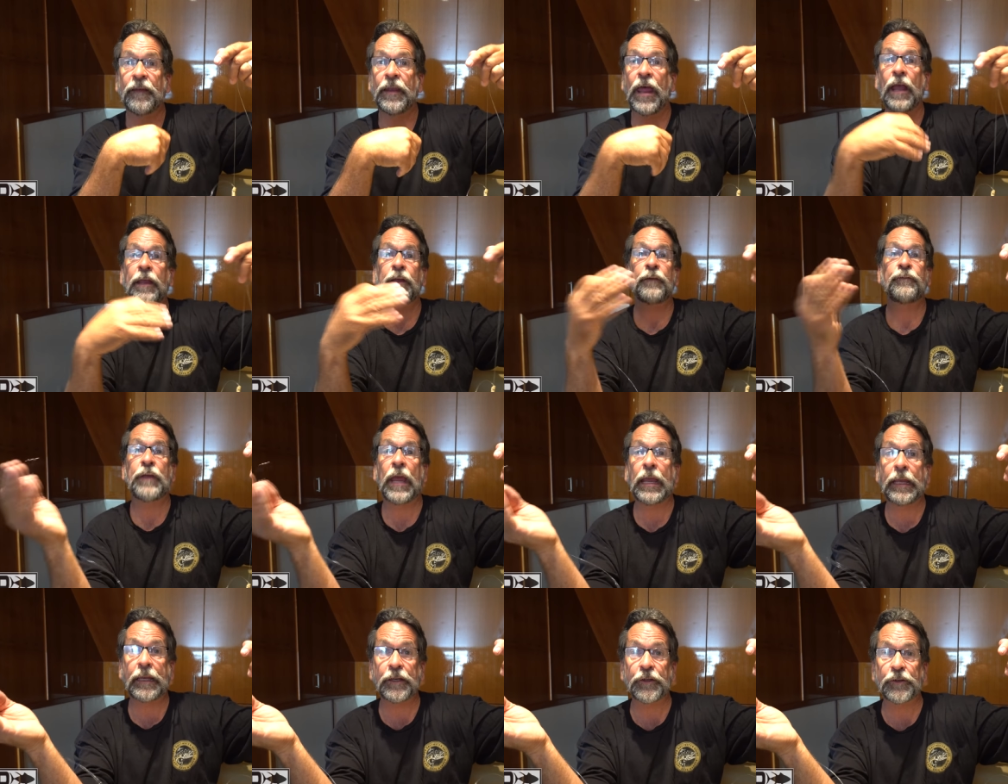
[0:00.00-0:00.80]
now you've
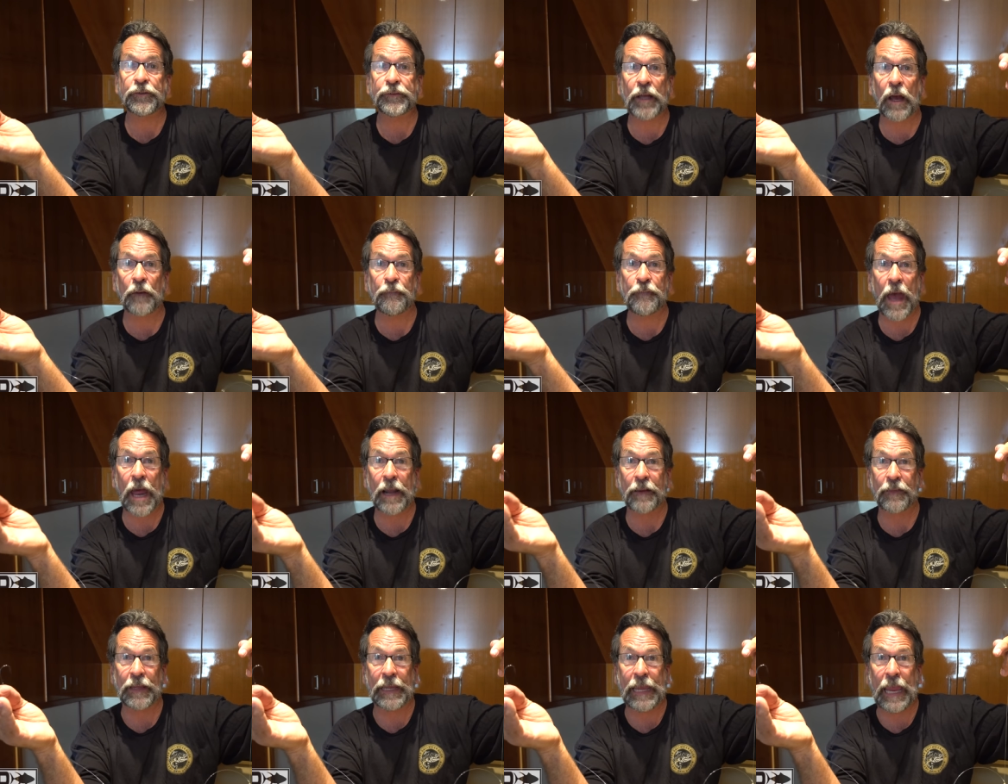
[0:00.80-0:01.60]
taken yourself
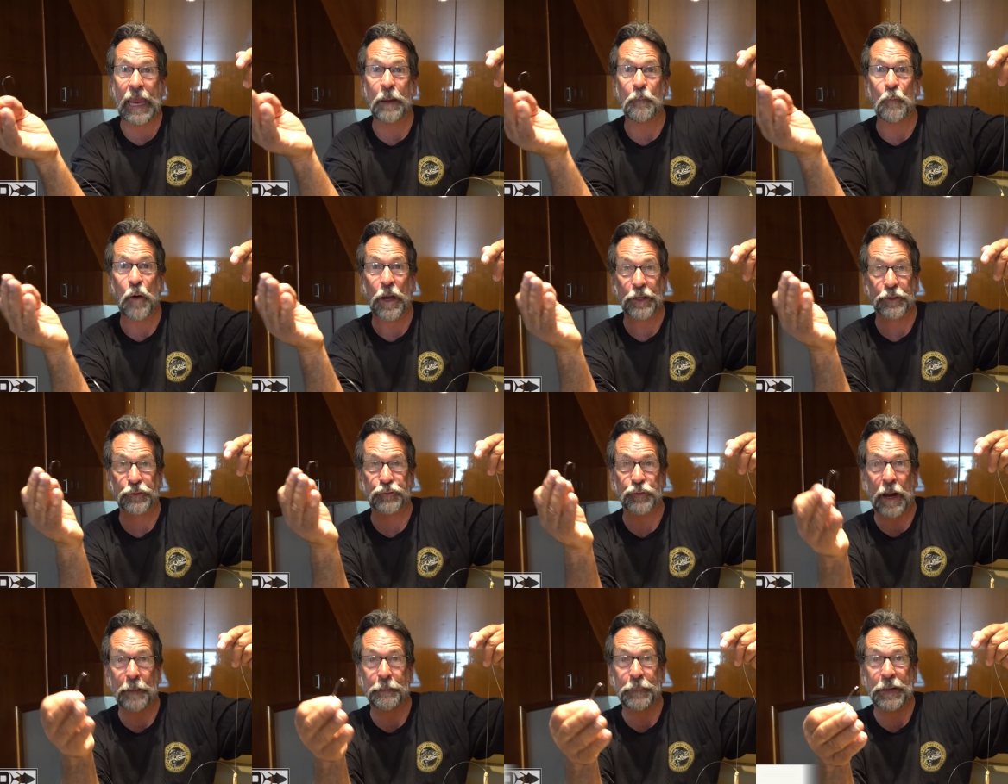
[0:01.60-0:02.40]
out of the game while you're
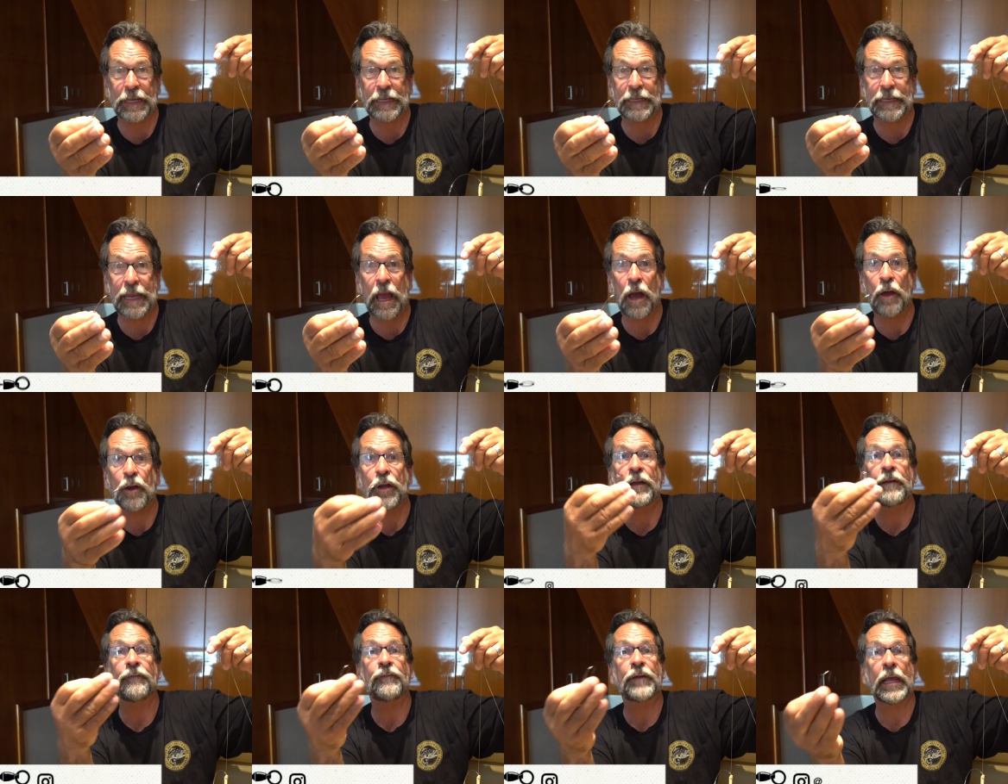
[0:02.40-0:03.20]
dropping it down
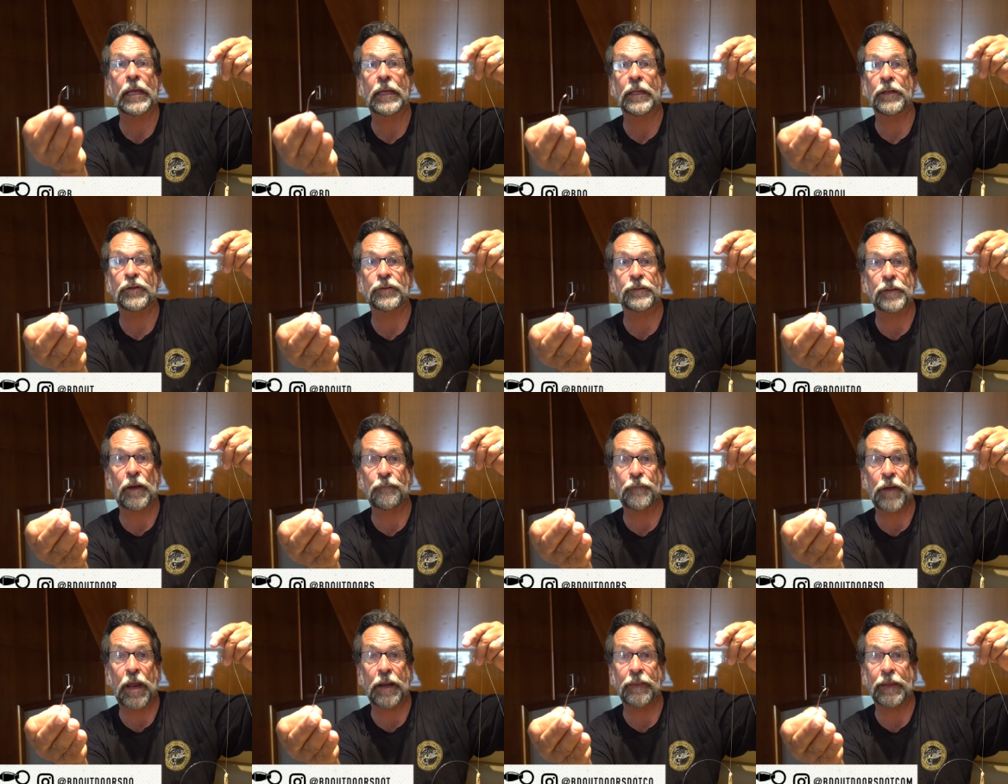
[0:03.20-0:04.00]
and you've taken
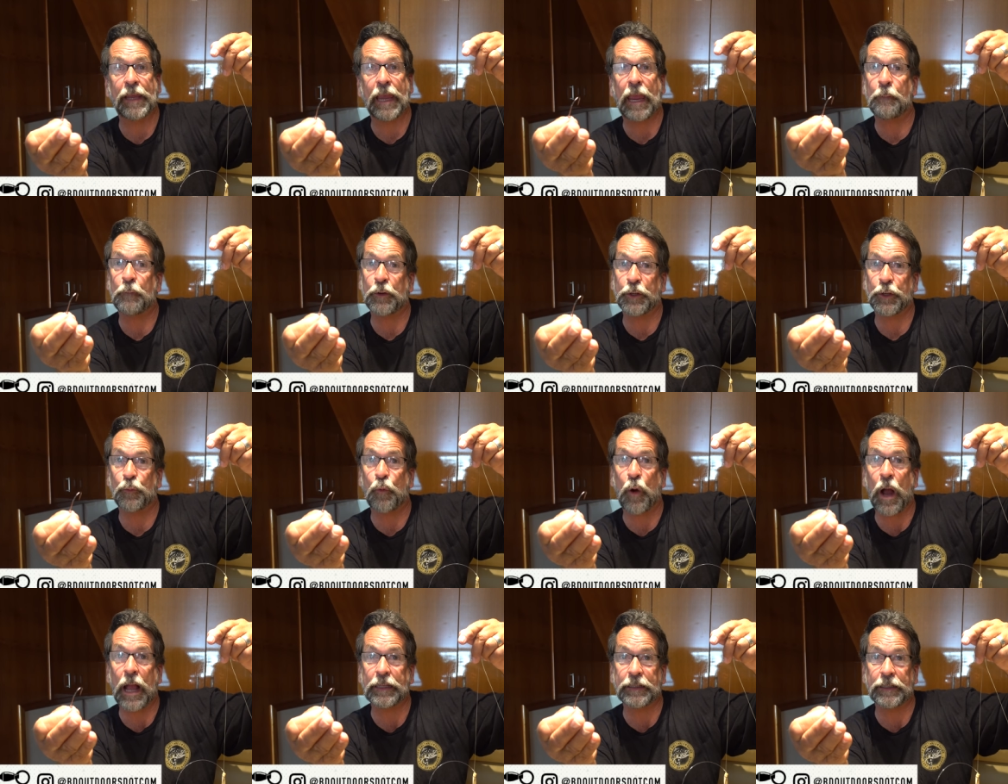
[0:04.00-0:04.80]
yourself out of the game when you're
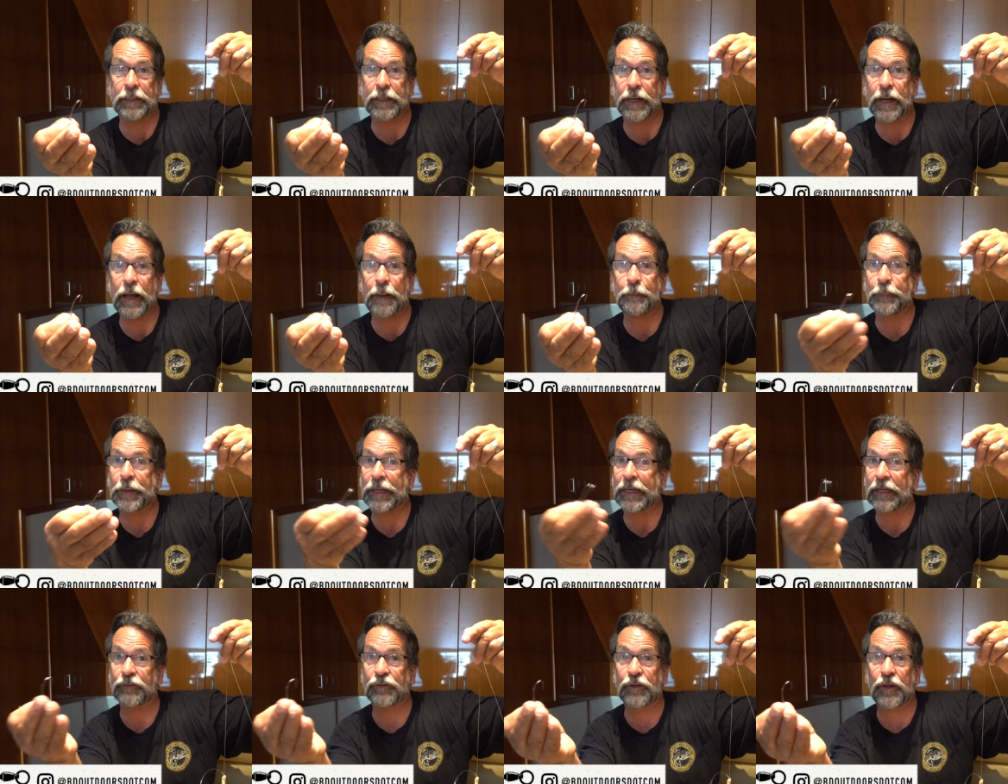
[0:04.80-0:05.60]
winding it up
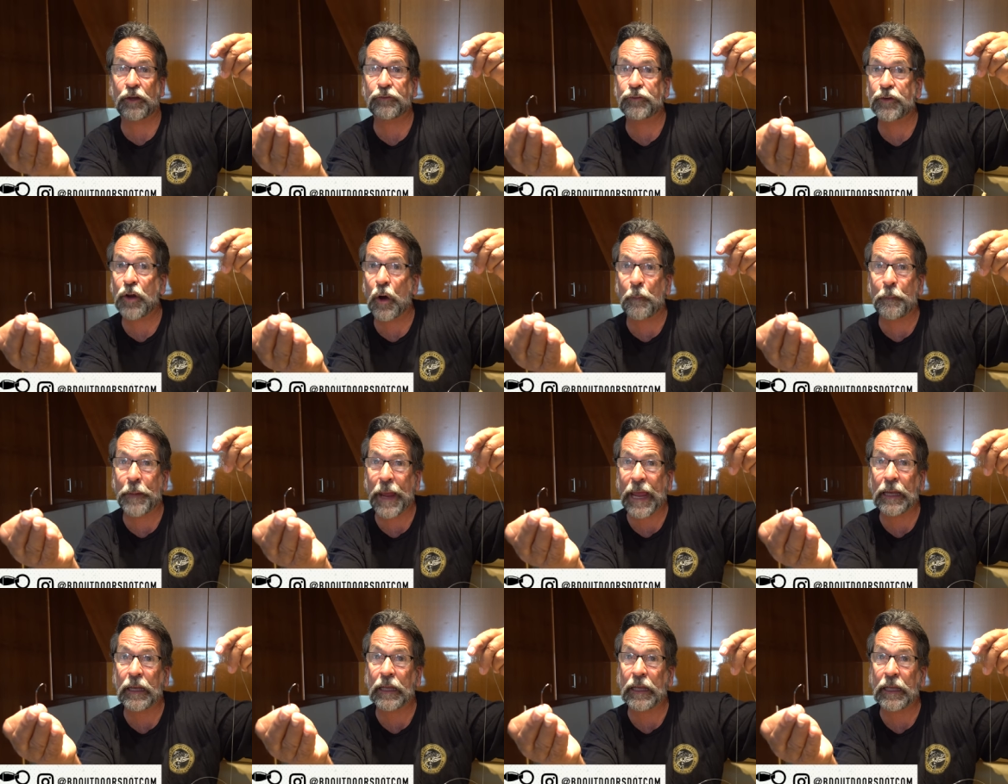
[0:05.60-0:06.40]
because there's no
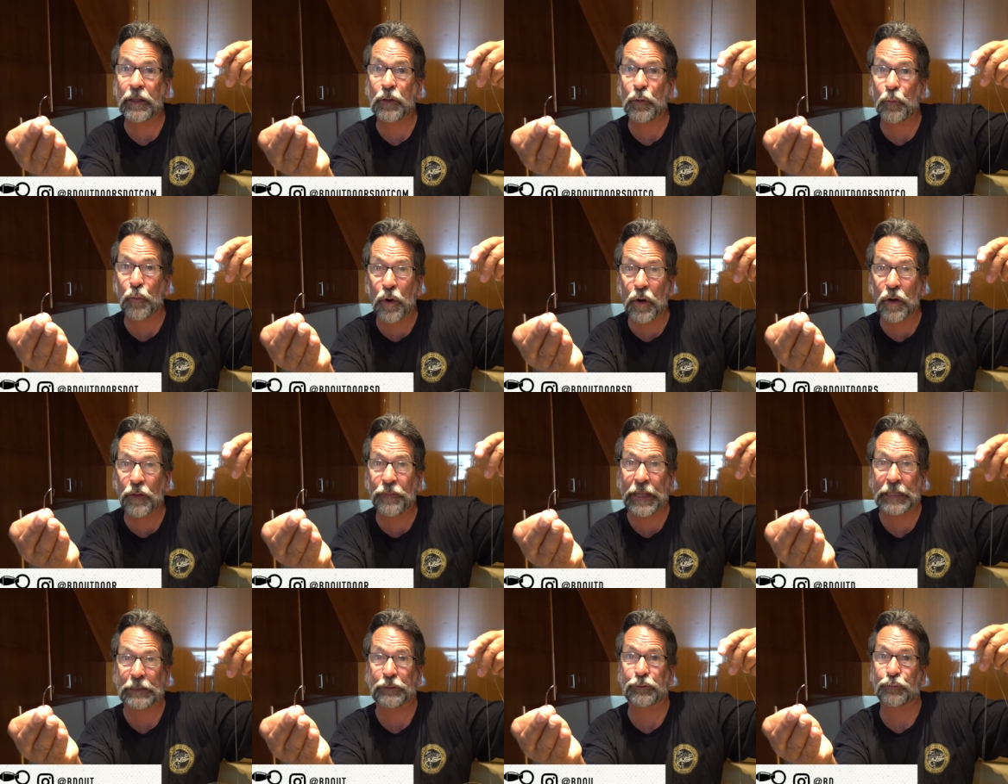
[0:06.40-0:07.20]
bait in the world
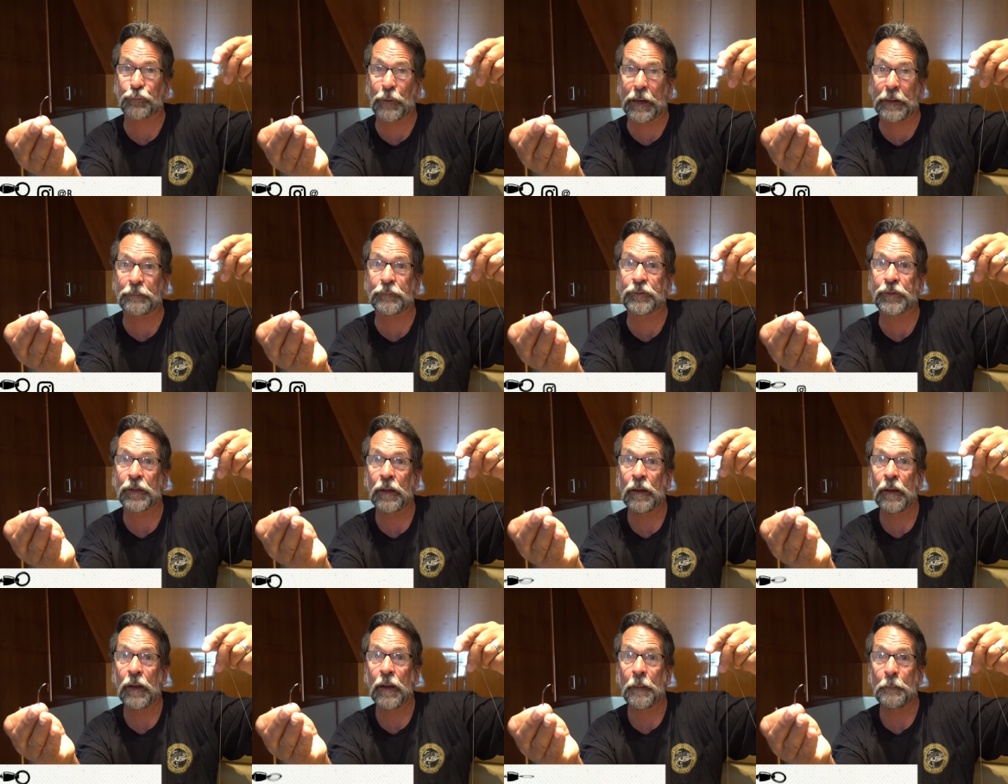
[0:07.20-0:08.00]
that swims
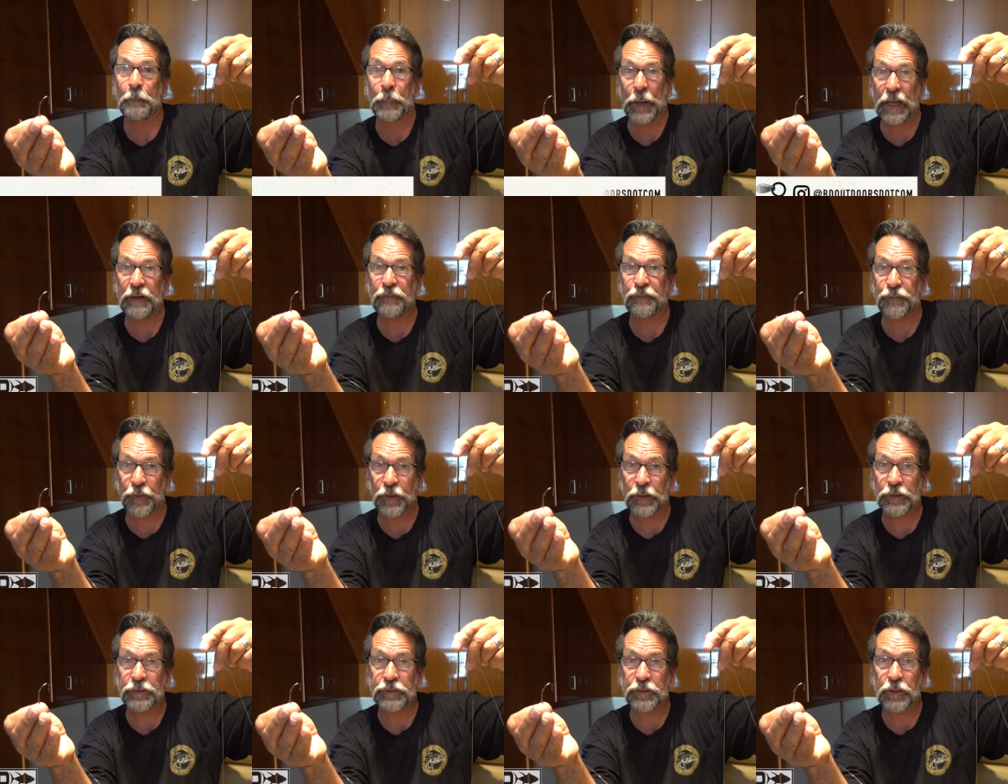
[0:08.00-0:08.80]
butt
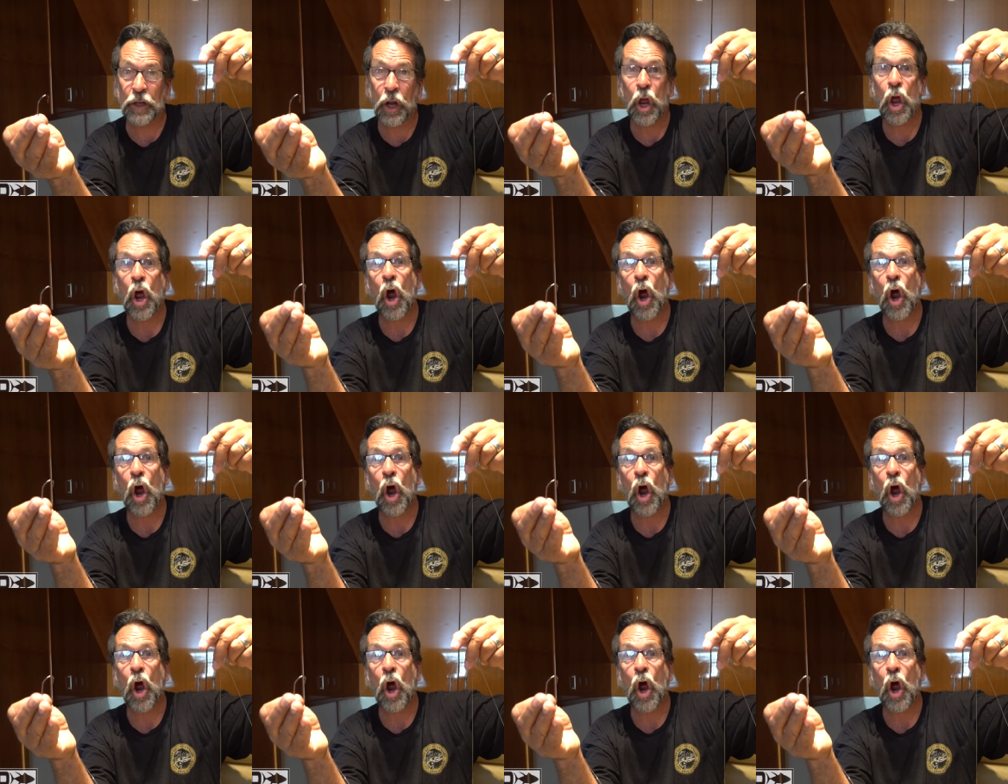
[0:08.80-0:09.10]
first